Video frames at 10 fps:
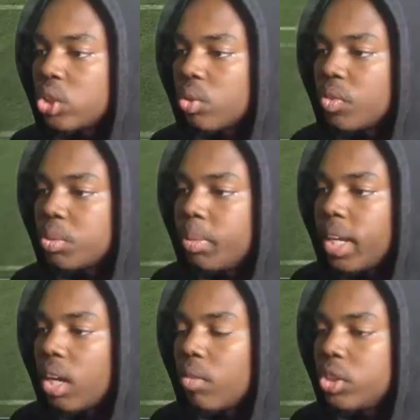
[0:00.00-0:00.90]
So versus
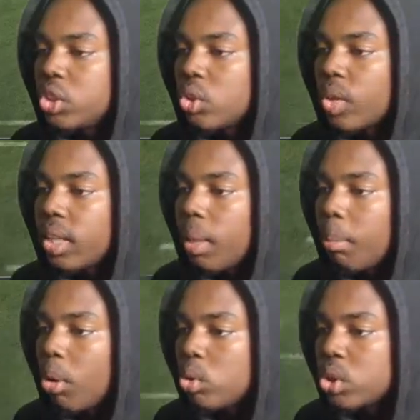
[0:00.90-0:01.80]
man coverage, you still got that
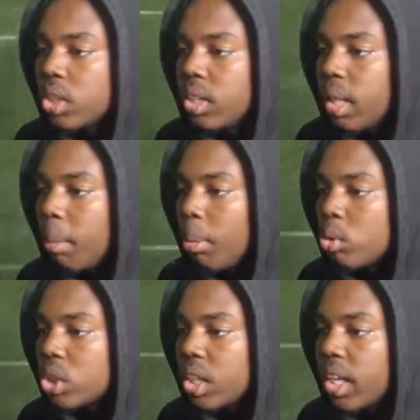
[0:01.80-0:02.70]
post. That
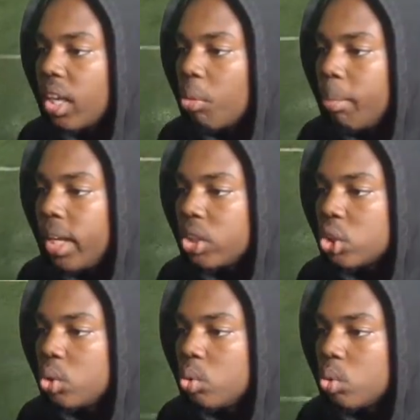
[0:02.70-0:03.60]
post gonna kill man
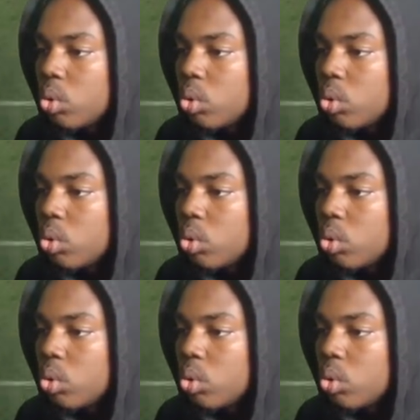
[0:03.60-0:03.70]
too.